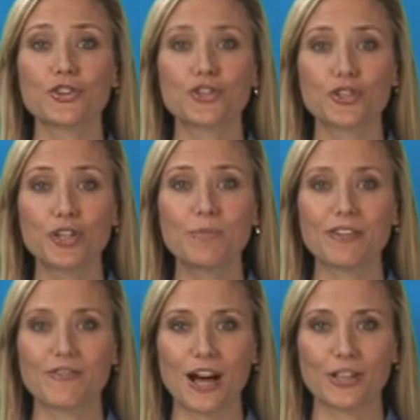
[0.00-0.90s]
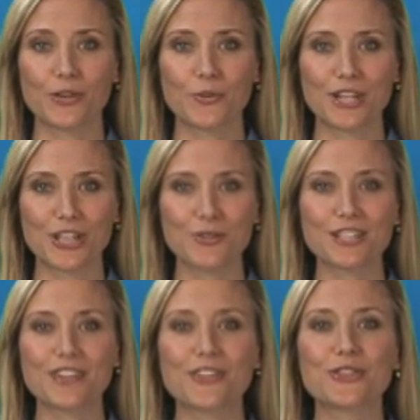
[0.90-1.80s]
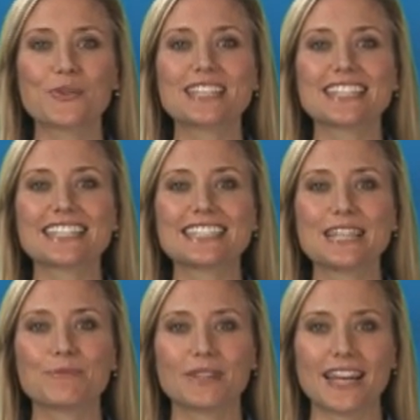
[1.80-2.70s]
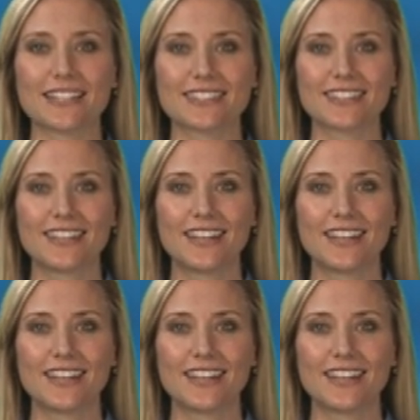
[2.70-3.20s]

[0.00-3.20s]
should be followed when using the 316 plates.